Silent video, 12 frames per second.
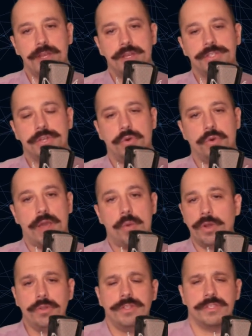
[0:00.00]
So, and
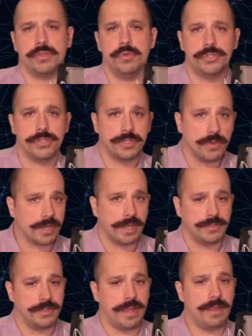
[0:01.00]
what do the solutions look like
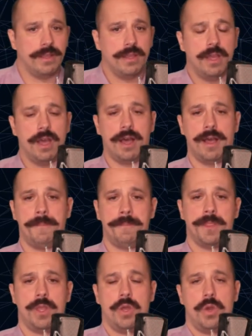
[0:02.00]
today?
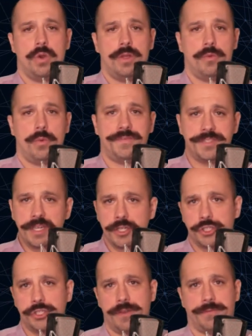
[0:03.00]
We've seen a
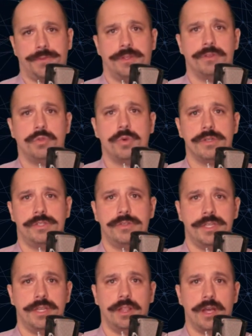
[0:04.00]
shift towards
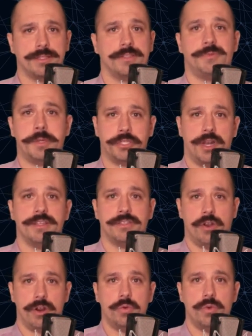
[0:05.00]
using lots of specialized
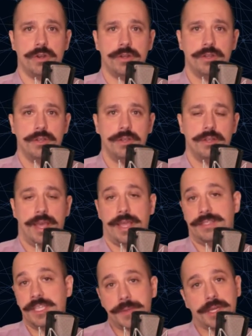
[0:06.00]
hardware
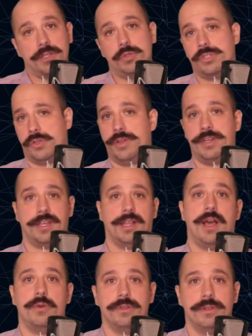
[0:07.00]
and typically do so in the
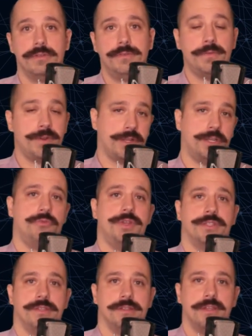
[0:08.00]
cloud for a very good
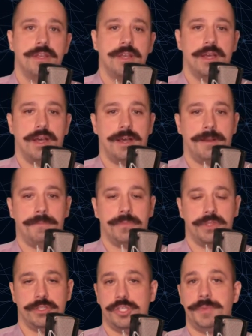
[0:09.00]
reason.
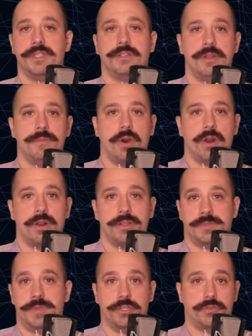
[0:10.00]
The GPT-3 model
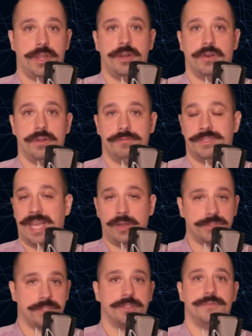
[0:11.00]
has been trained on
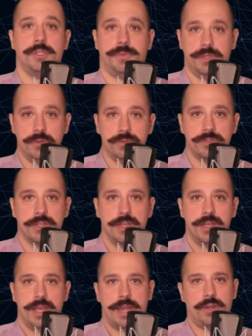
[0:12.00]
thousands of GPUs,
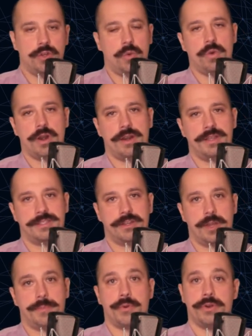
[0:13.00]
and you don't want to
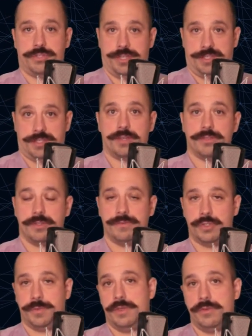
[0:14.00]
necessarily purchase thousands of
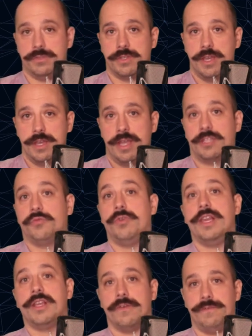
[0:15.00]
GPUs. It's
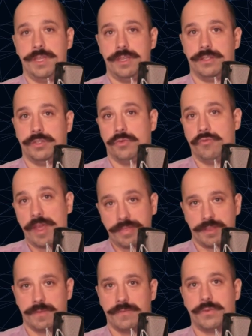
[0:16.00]
really convenient to rent
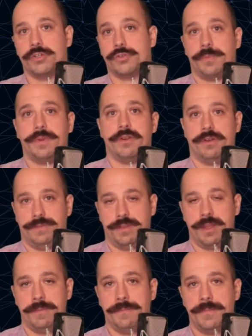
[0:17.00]
them for a short period of
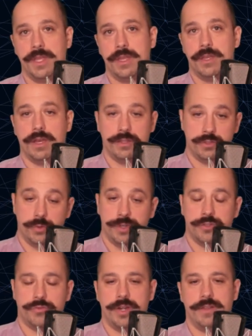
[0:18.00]
time during the
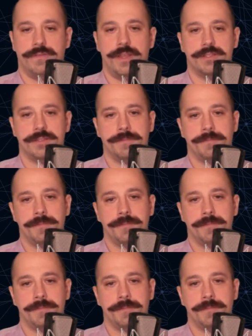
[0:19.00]
training phase.